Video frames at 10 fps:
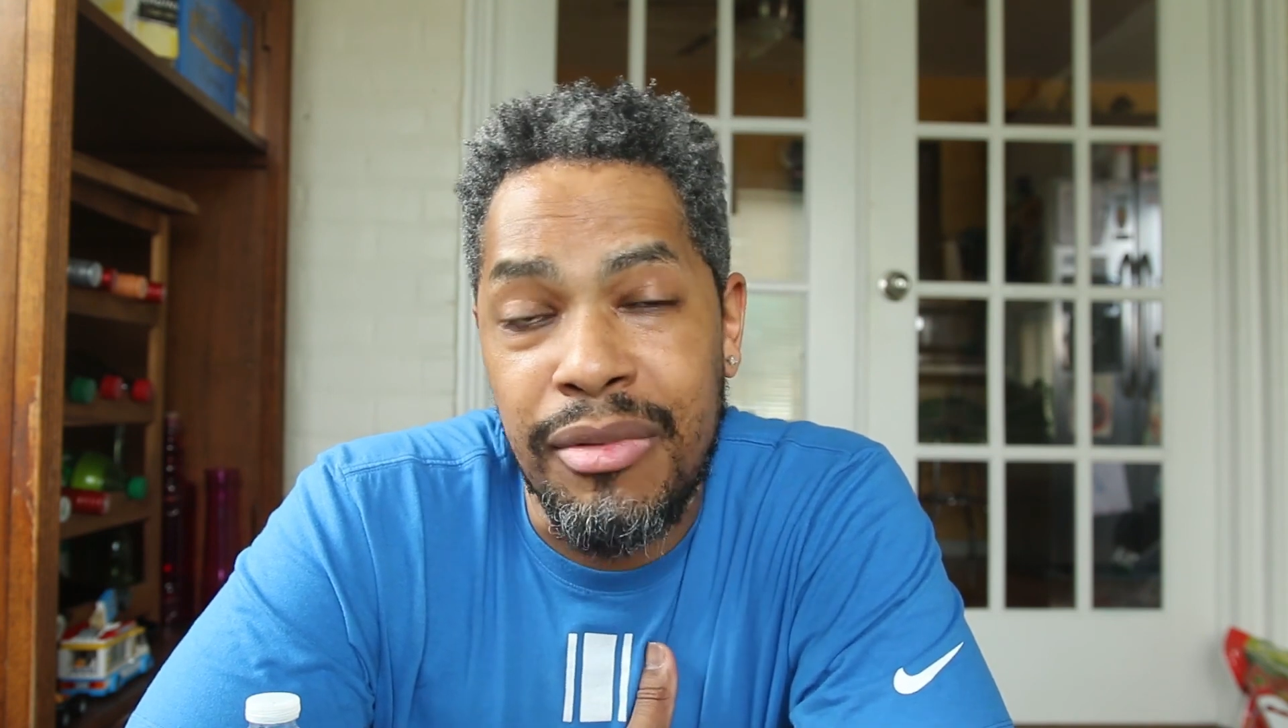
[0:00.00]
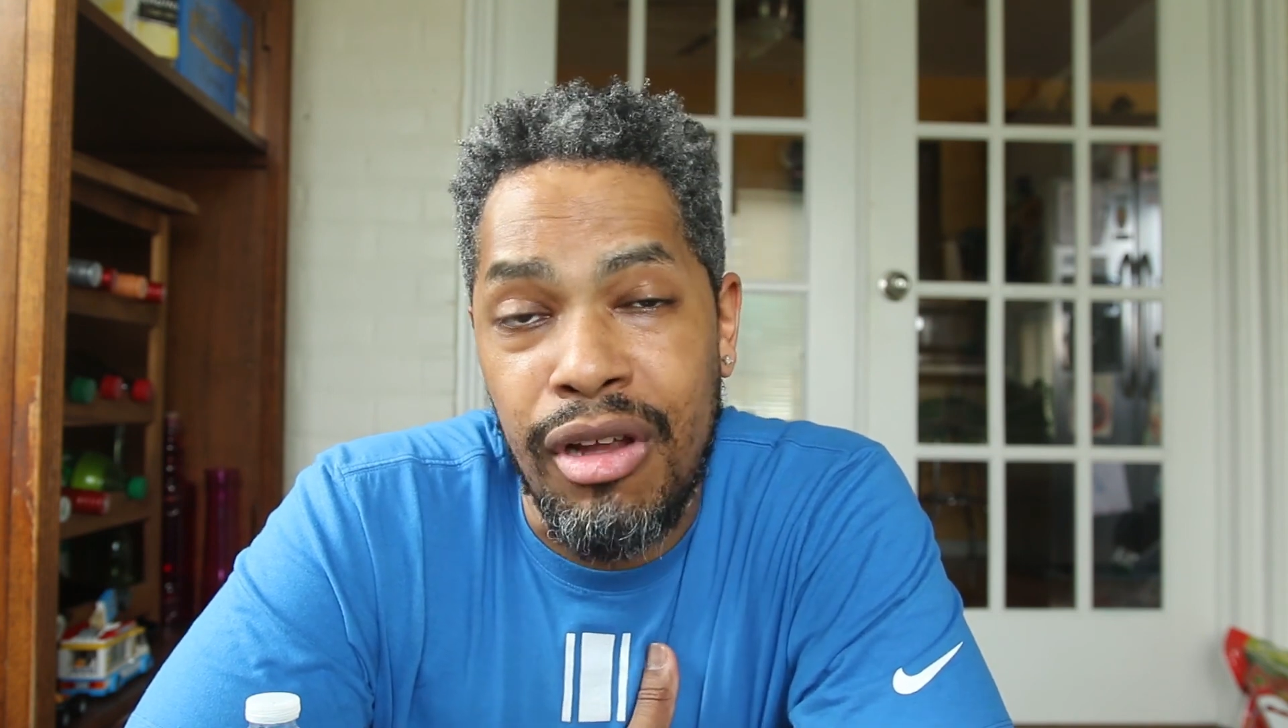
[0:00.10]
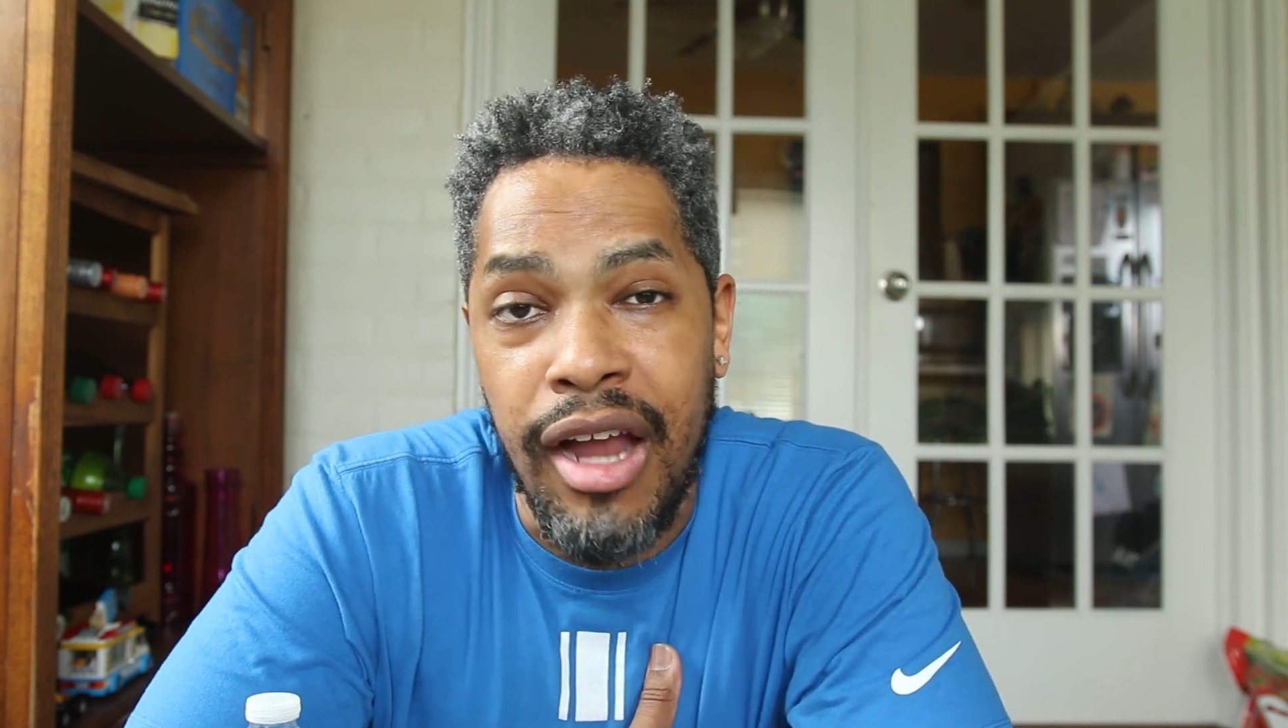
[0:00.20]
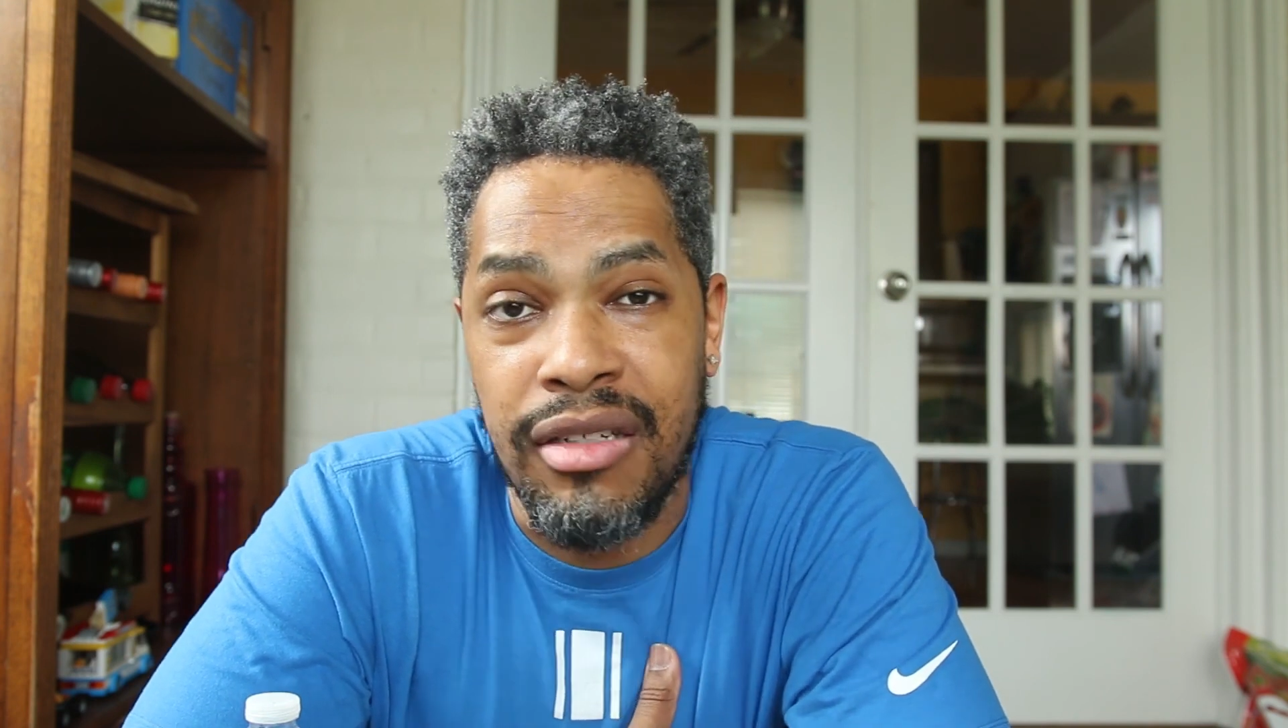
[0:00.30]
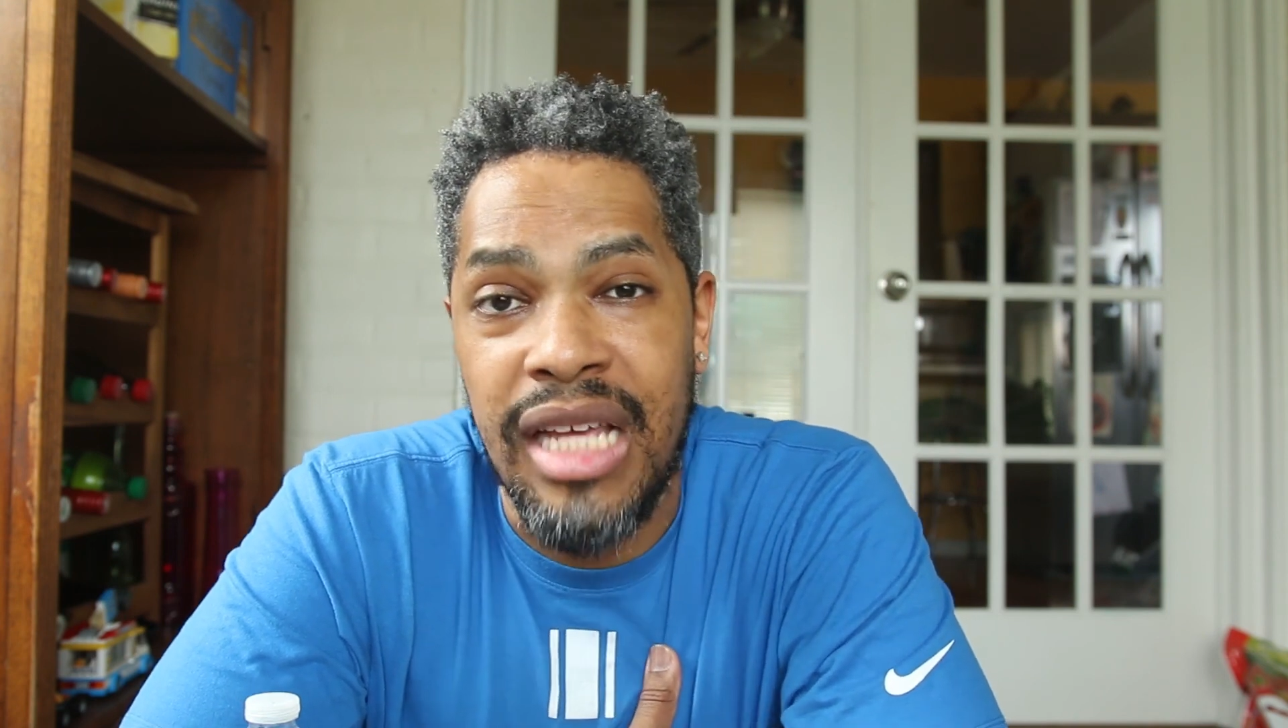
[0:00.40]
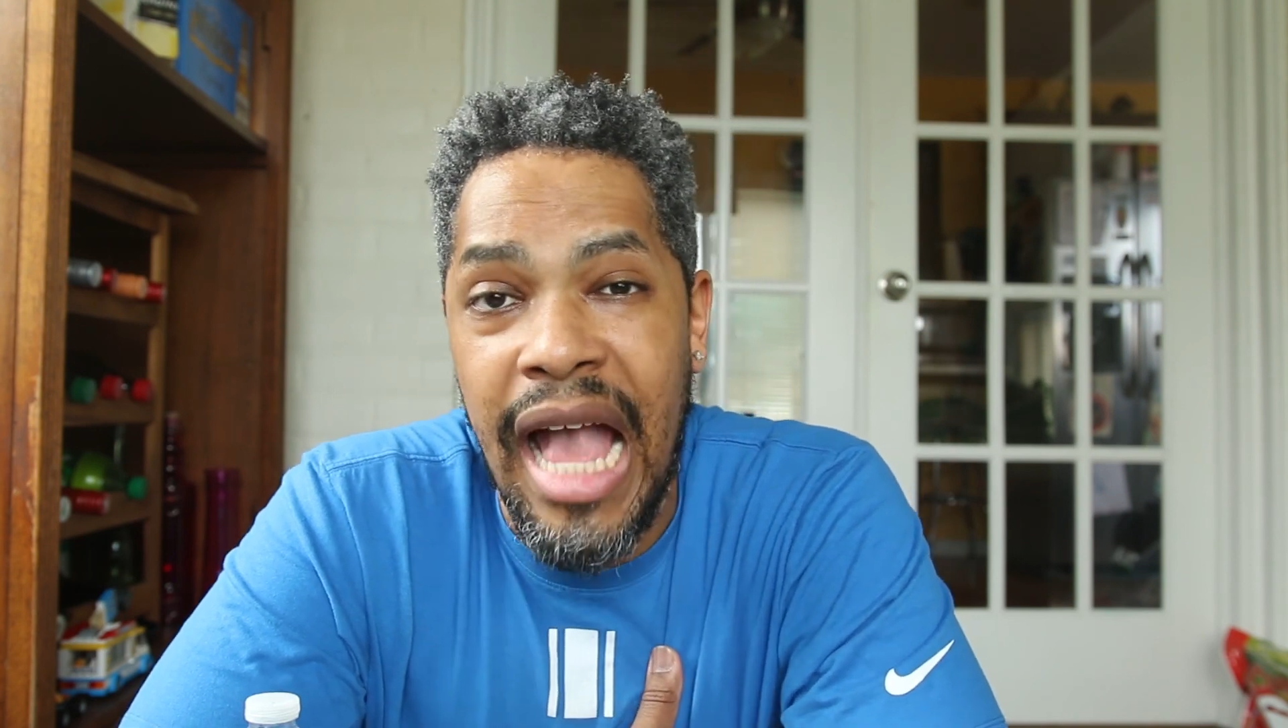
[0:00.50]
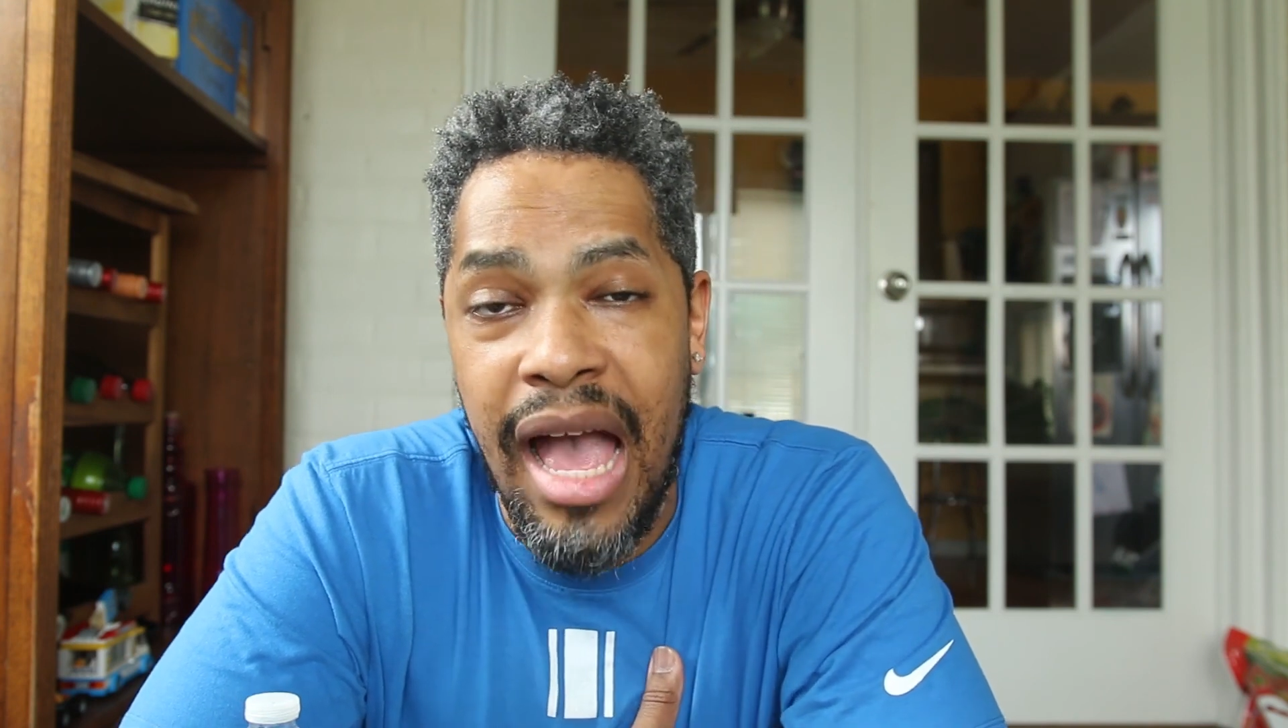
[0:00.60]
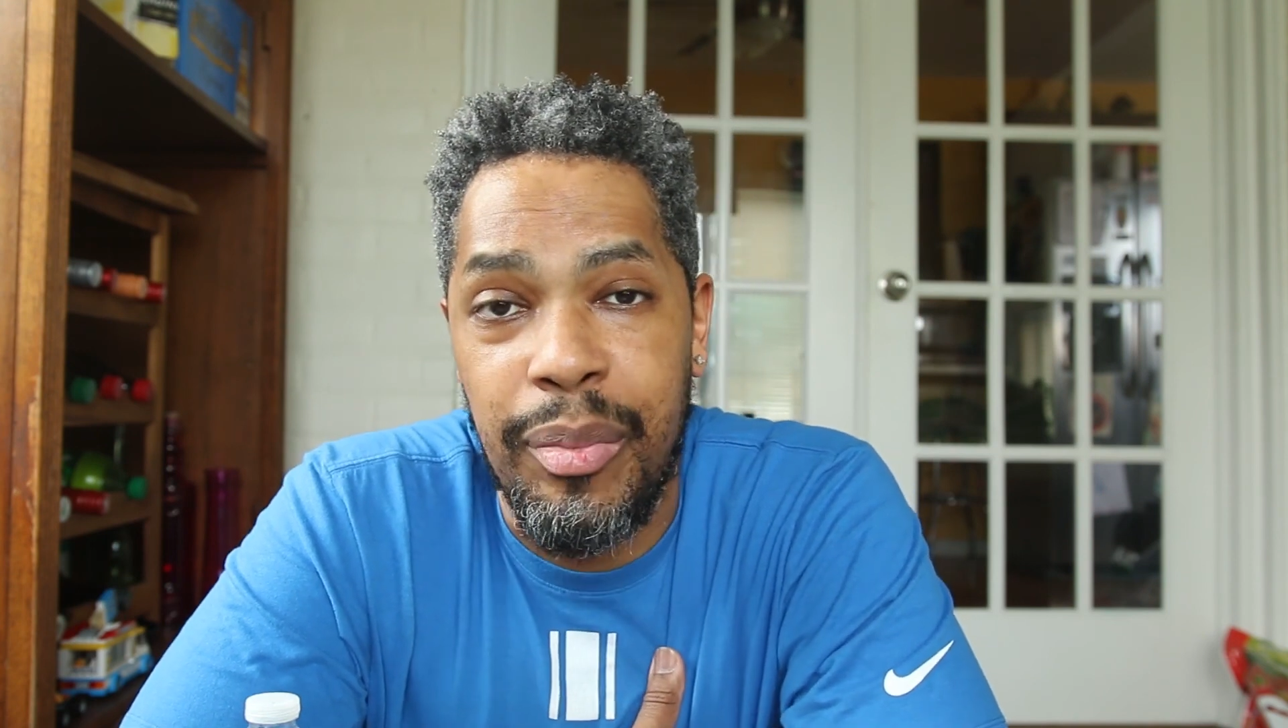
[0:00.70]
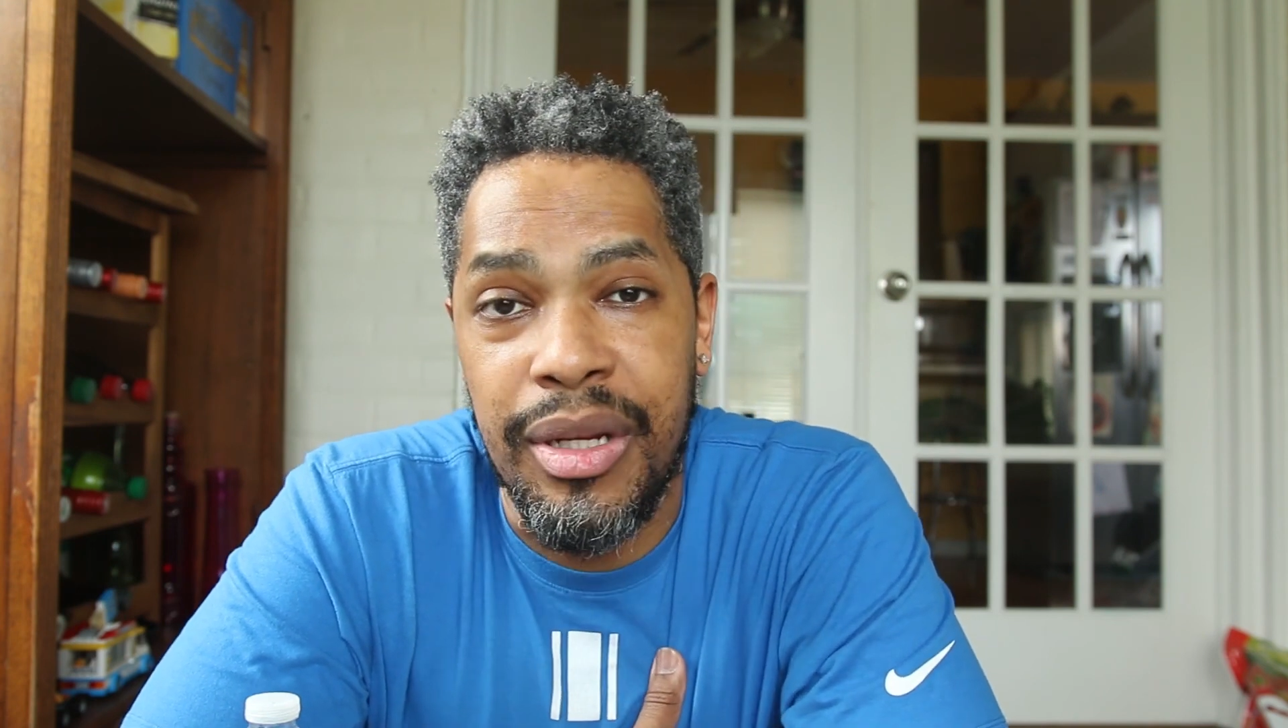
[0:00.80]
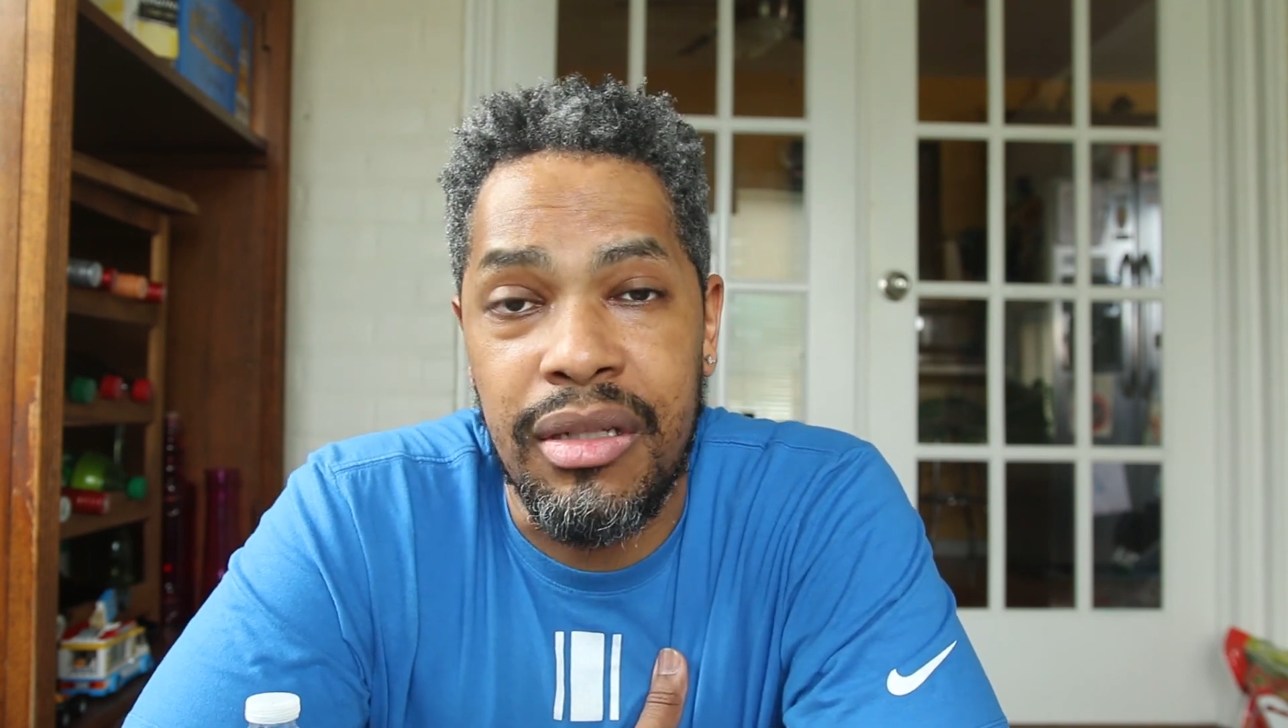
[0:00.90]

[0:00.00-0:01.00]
are actually happening.